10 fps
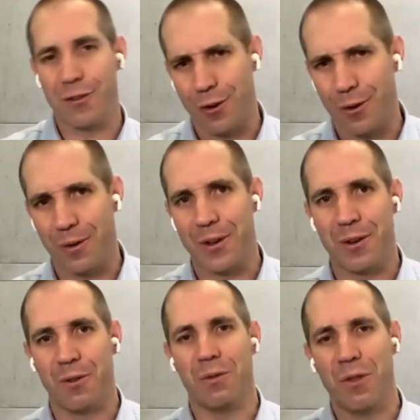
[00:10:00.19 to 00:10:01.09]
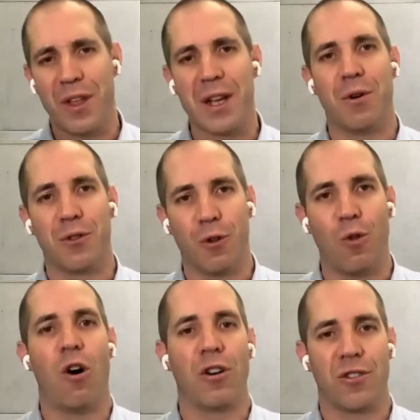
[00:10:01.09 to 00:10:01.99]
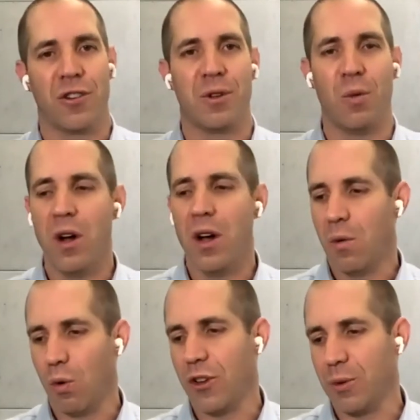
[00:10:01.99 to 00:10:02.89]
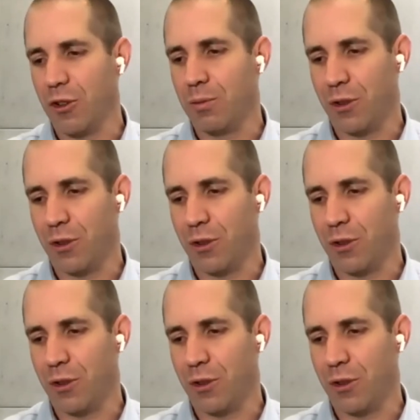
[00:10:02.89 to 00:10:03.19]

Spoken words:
So, think about the long term. Don't worry so much about the